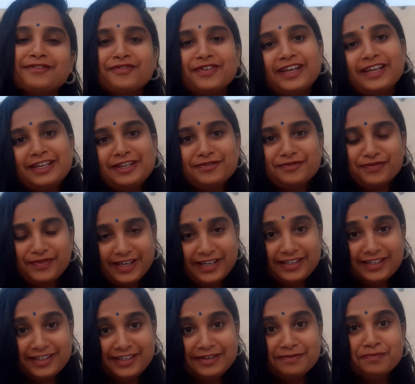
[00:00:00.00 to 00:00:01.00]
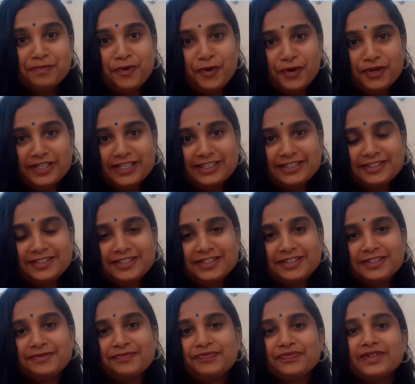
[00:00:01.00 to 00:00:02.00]
very, very important.
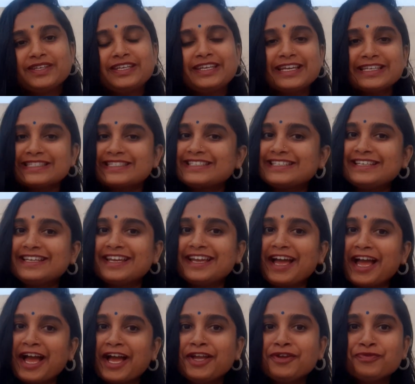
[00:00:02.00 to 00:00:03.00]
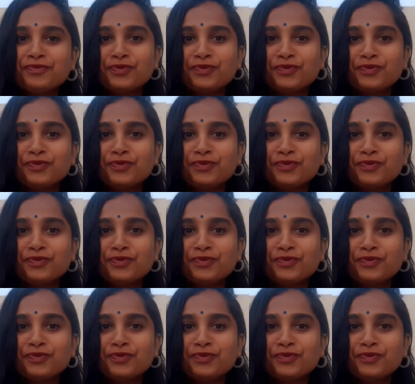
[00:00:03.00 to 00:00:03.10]
Yesterday, I